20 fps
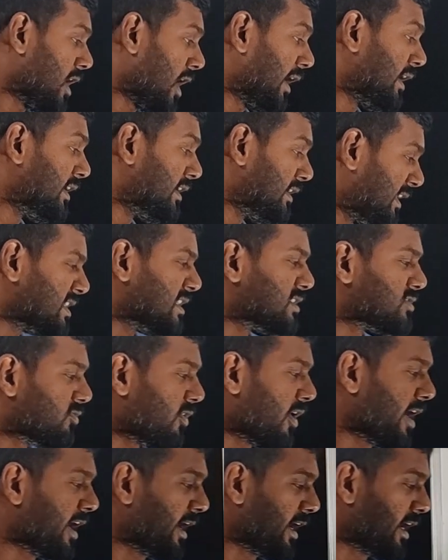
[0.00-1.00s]
and this
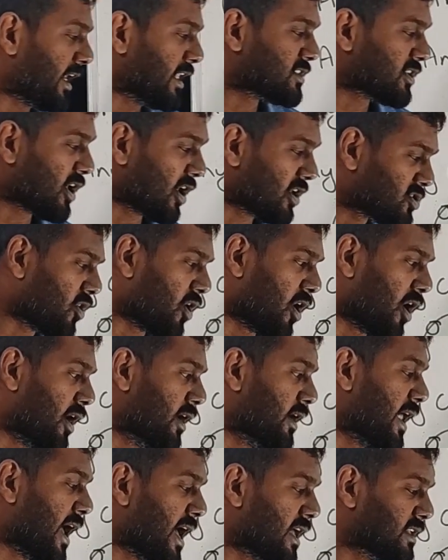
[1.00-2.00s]
is why it is also
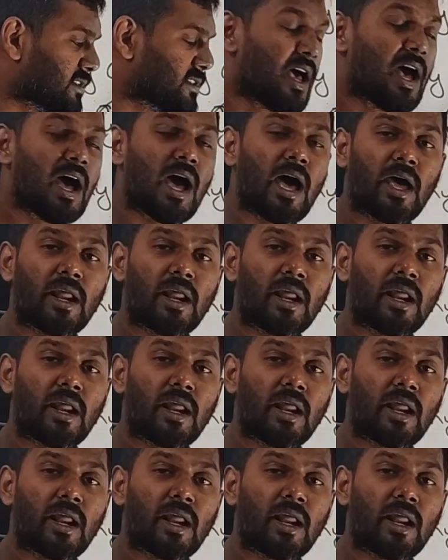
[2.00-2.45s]
called as